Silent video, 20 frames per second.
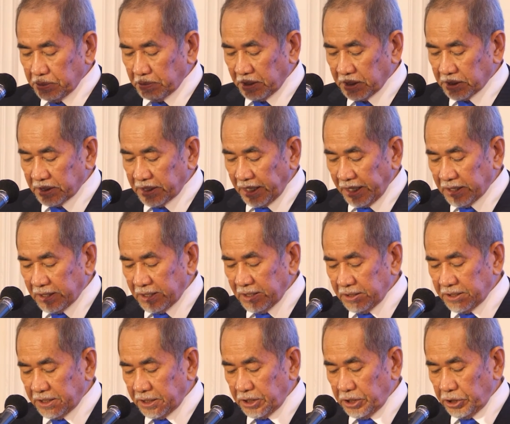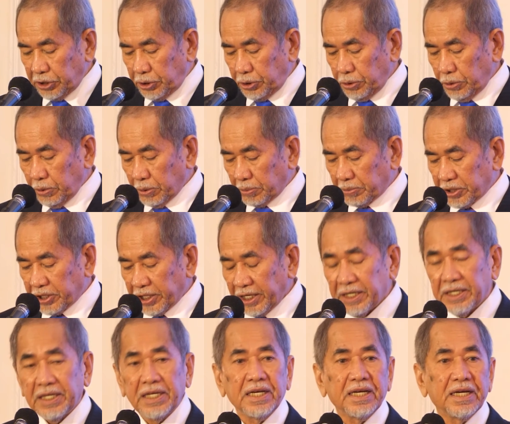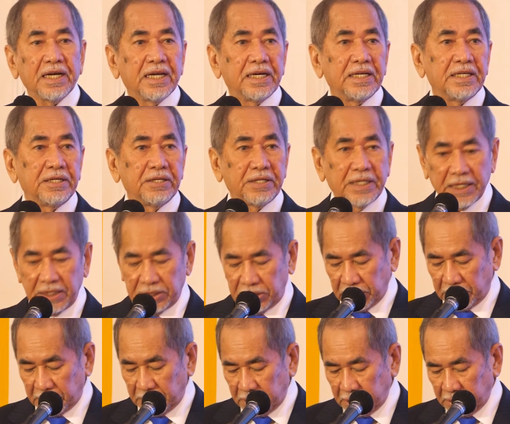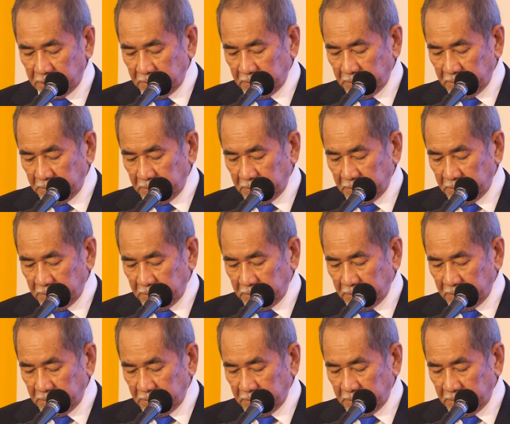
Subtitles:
must tackle the issue of training and education